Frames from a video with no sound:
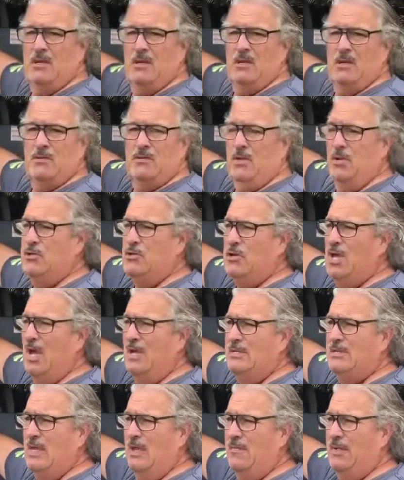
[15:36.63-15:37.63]
So did you guys
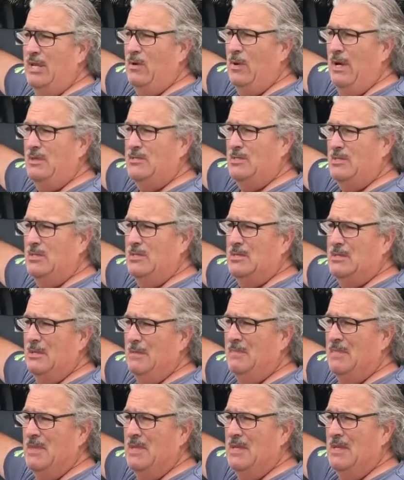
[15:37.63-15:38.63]
have any questions?
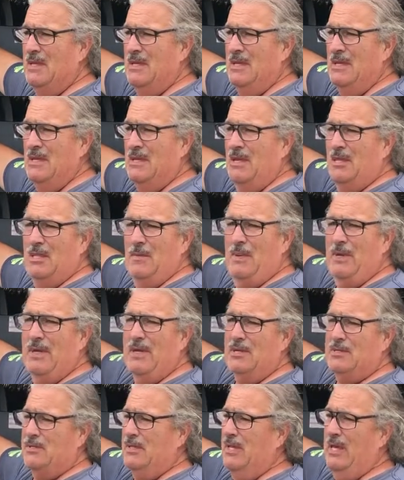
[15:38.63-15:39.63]
The
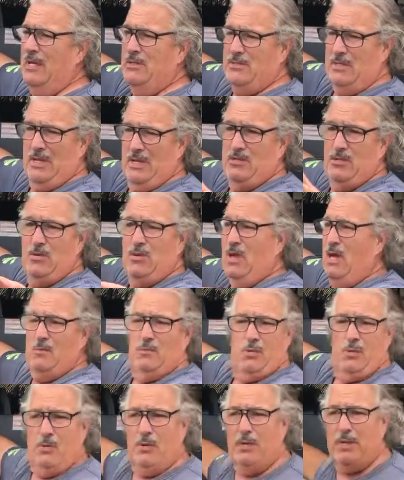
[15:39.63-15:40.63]
biggest thing is, and you got
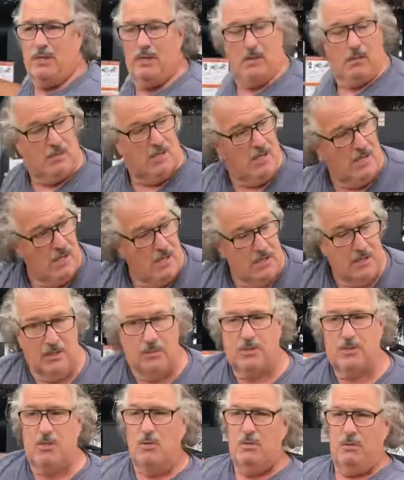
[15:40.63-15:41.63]
pretty good,
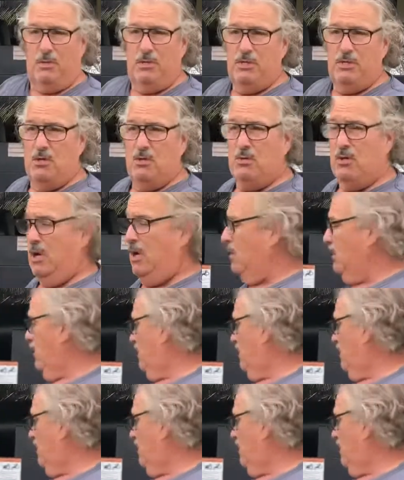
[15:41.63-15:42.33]
you know,